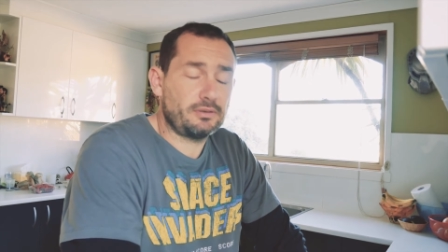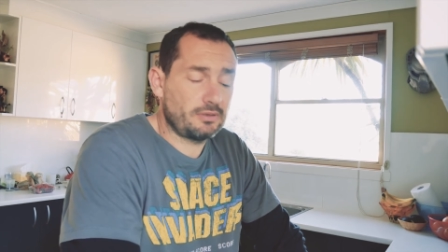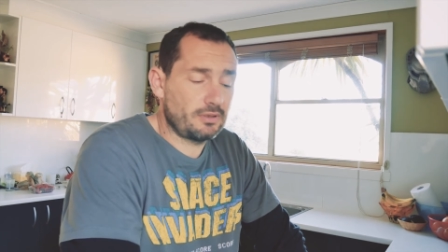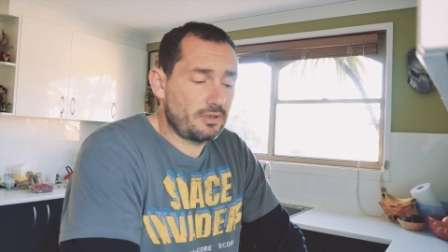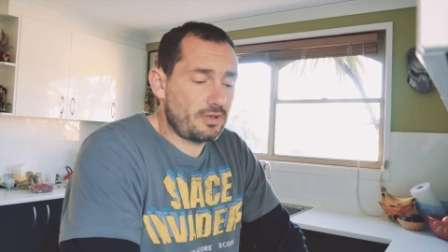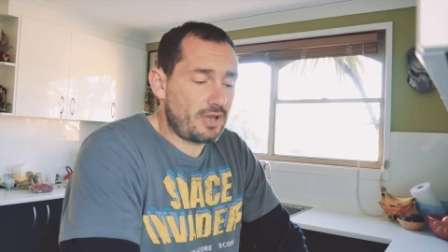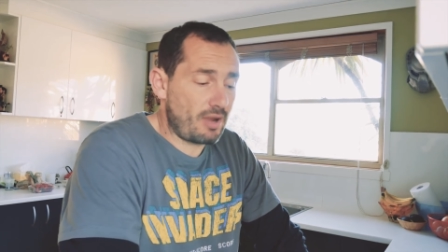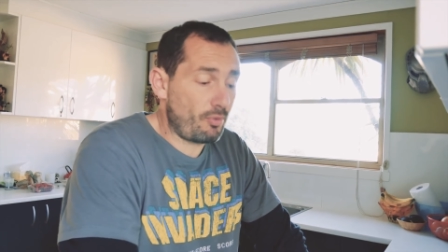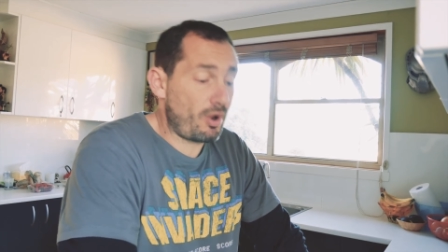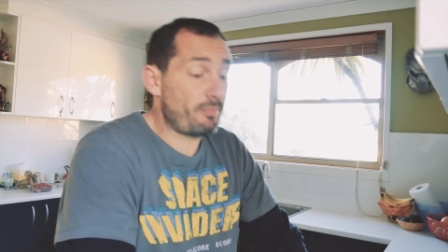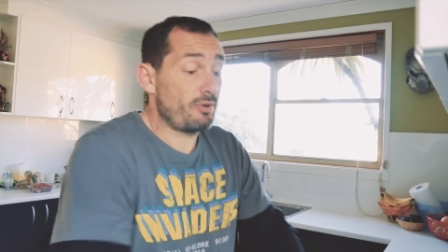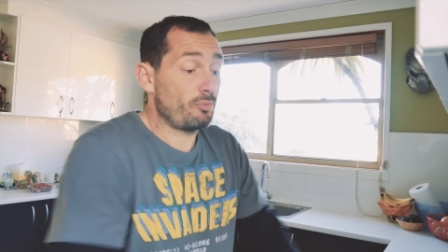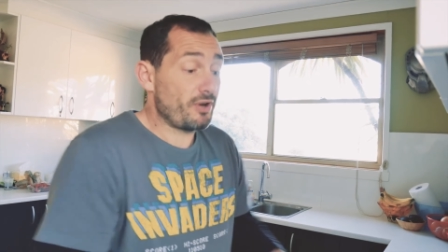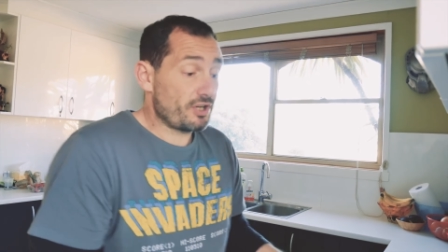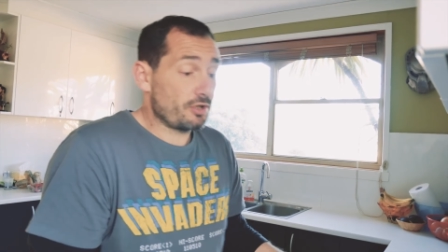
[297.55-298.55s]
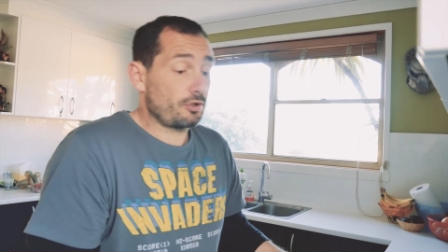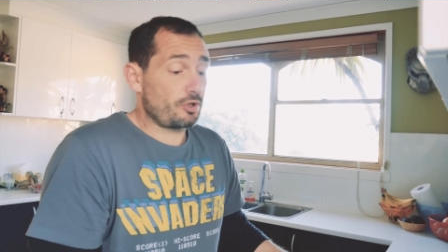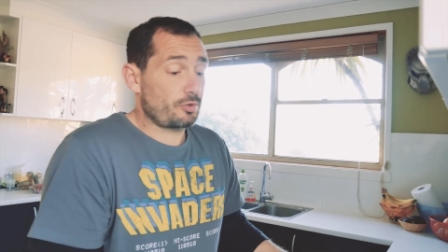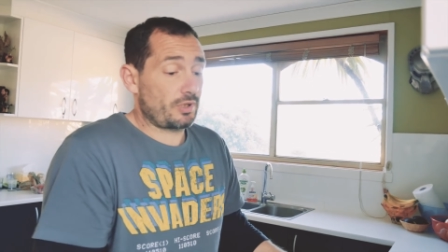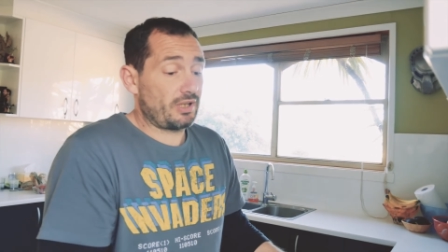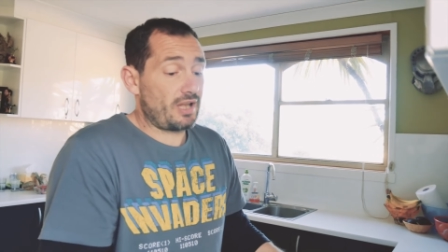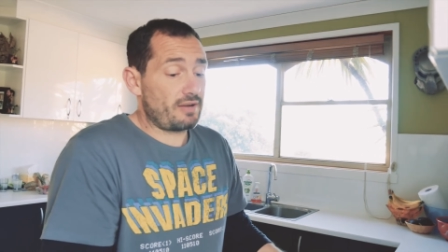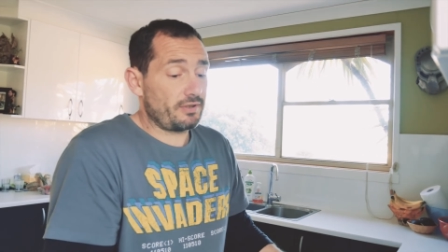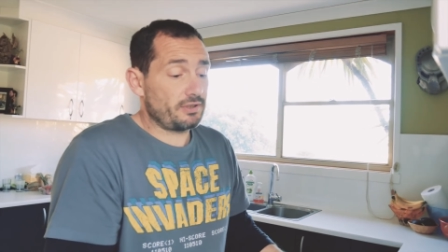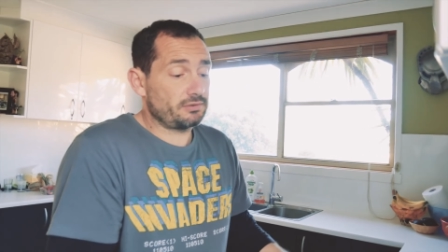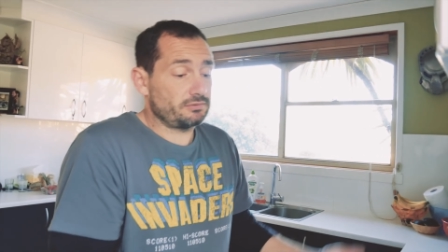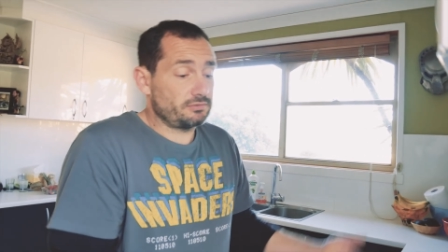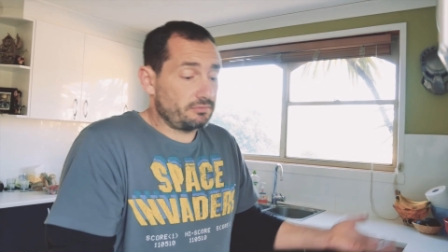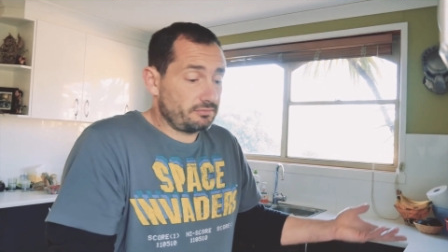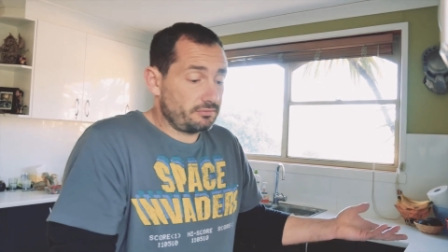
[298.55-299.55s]
Mm. And, I mean, we do it because we love
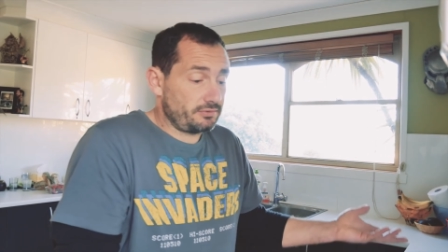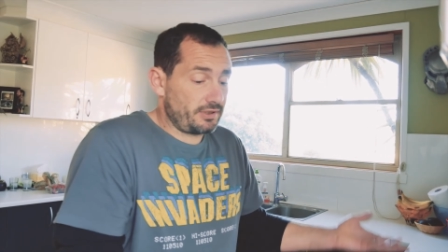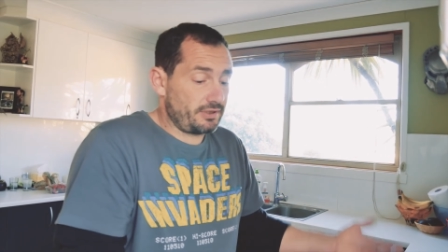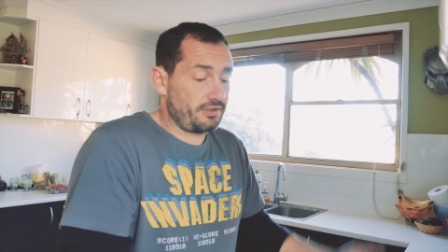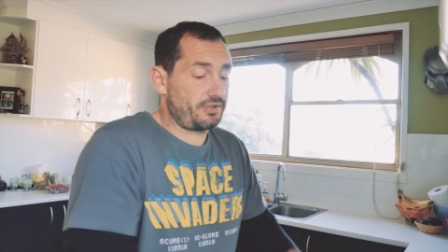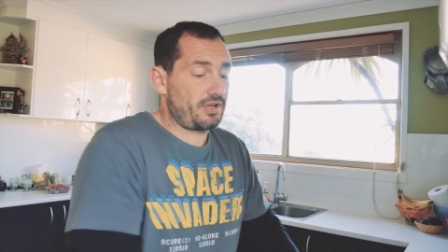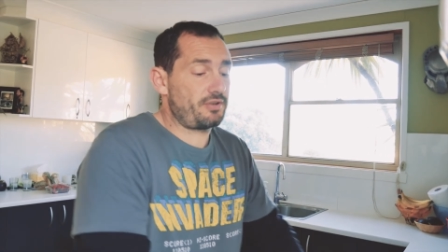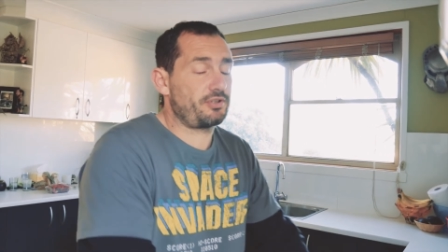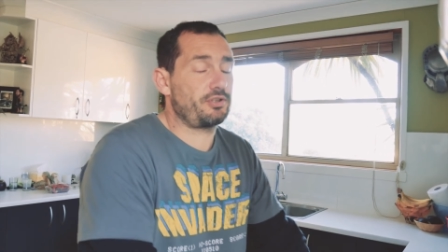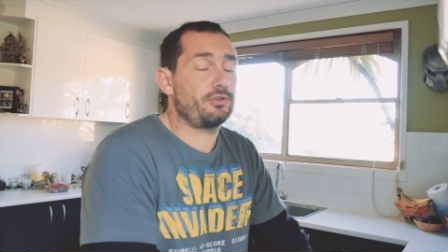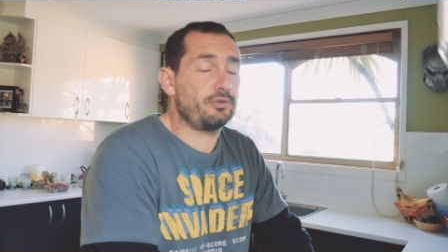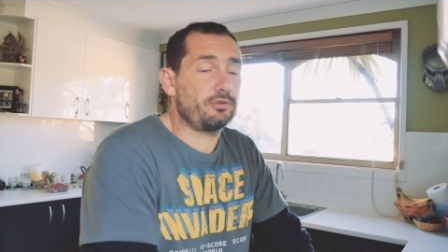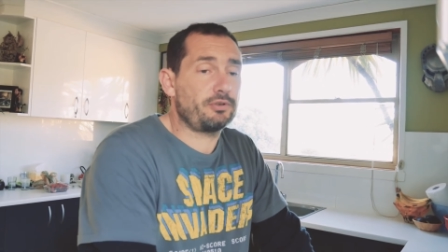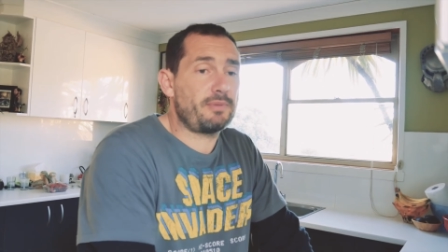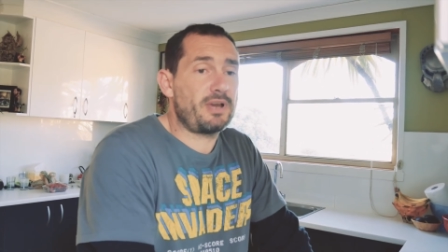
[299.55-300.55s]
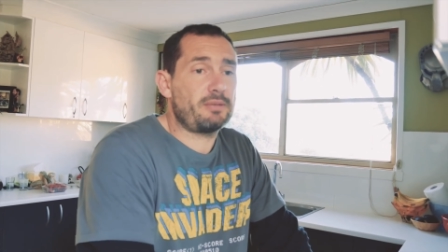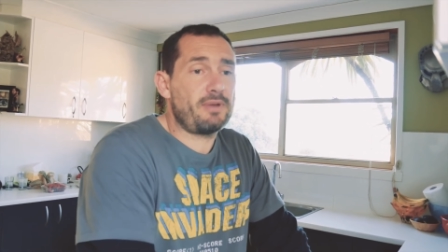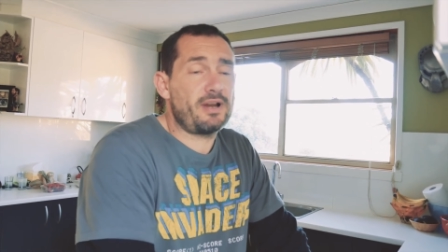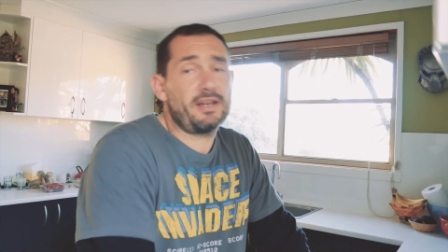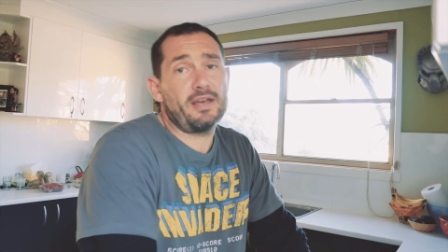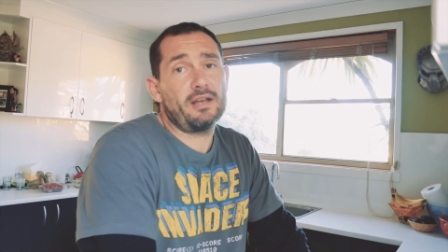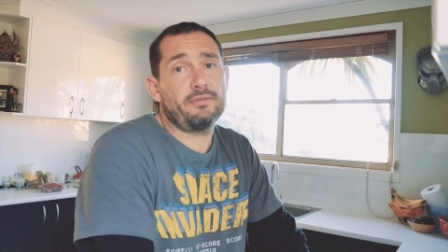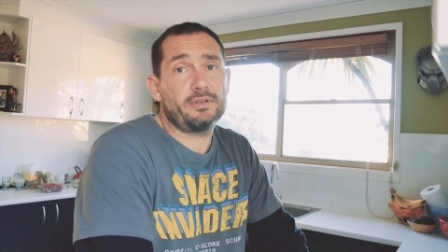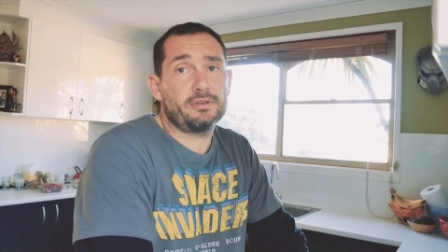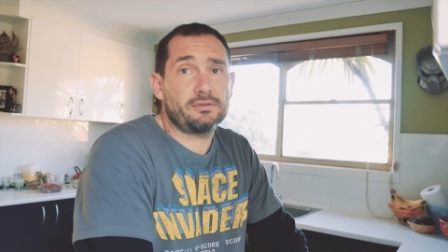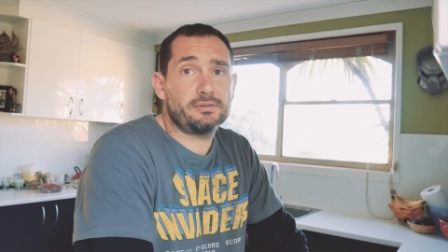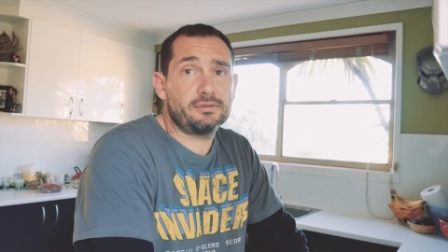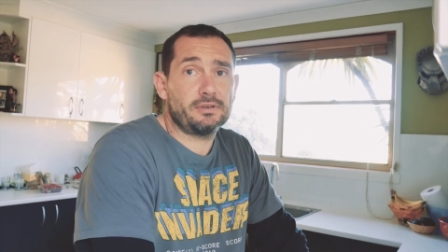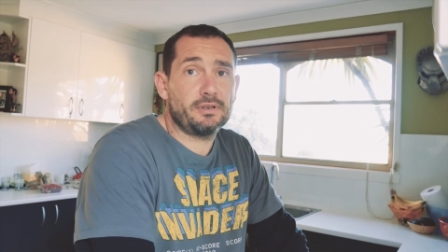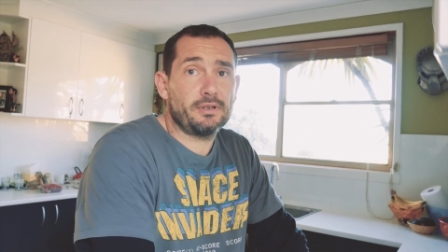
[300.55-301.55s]
it, and there's others that do it to make money out of
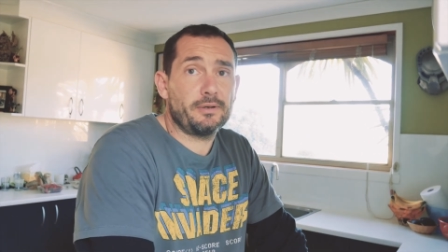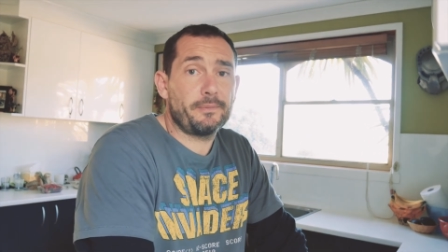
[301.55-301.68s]
it, so...